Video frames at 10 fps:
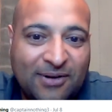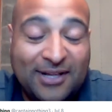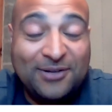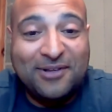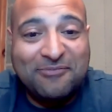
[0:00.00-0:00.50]

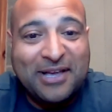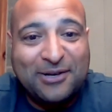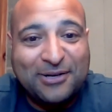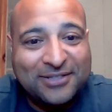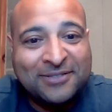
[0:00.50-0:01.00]
Well, I do love
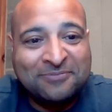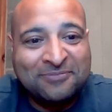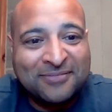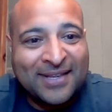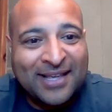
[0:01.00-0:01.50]
baked
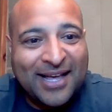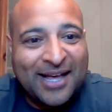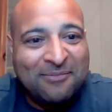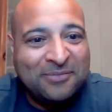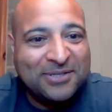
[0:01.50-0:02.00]
goods,
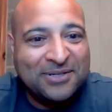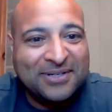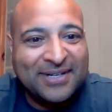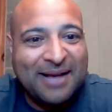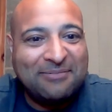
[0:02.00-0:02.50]

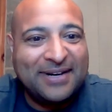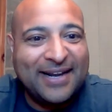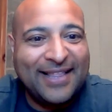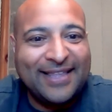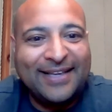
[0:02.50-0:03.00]
Mr. Captain
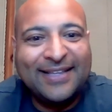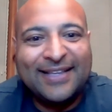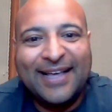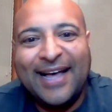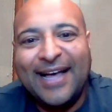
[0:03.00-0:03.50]

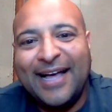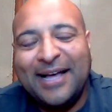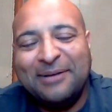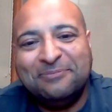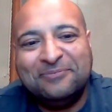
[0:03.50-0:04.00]
Nothing.
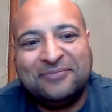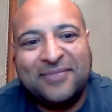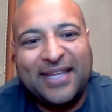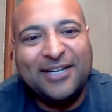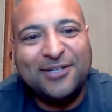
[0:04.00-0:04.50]

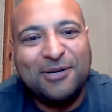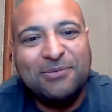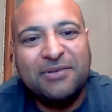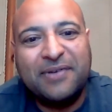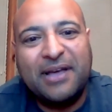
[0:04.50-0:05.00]
In
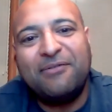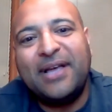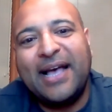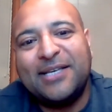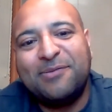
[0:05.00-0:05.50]
terms of
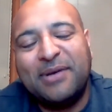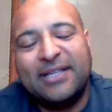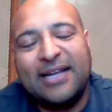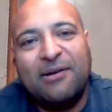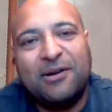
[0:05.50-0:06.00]
every
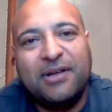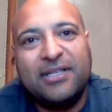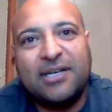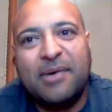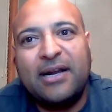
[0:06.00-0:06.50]
aspect and how it
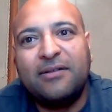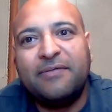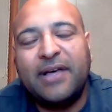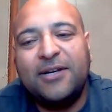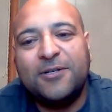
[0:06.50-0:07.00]
creates a
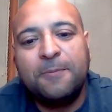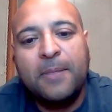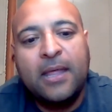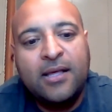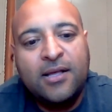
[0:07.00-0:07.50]
competitive edge.
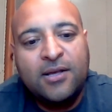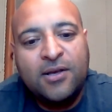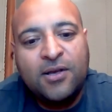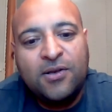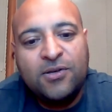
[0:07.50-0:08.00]

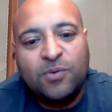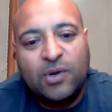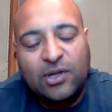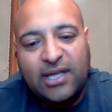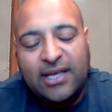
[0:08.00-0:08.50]

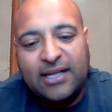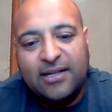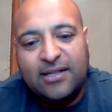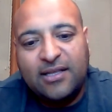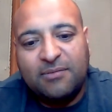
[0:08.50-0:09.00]
So when looking
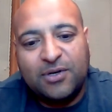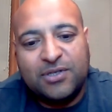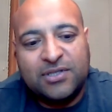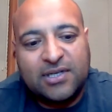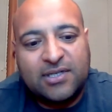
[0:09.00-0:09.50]
at the
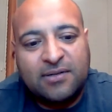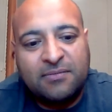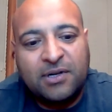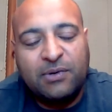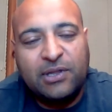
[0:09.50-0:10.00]
immersion
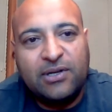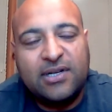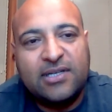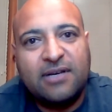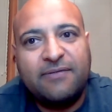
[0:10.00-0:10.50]
system, we
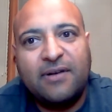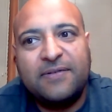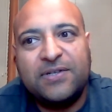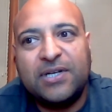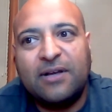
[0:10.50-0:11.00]
looked at stuff
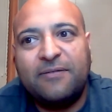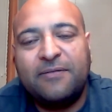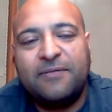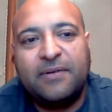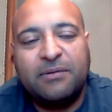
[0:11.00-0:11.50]
off the
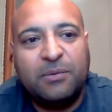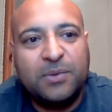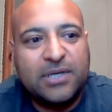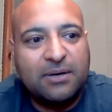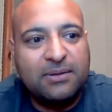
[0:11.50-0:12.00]
shelf, what
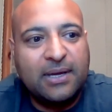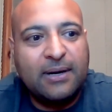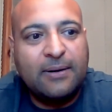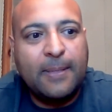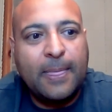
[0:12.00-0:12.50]
was out
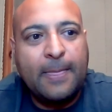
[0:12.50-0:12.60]
there.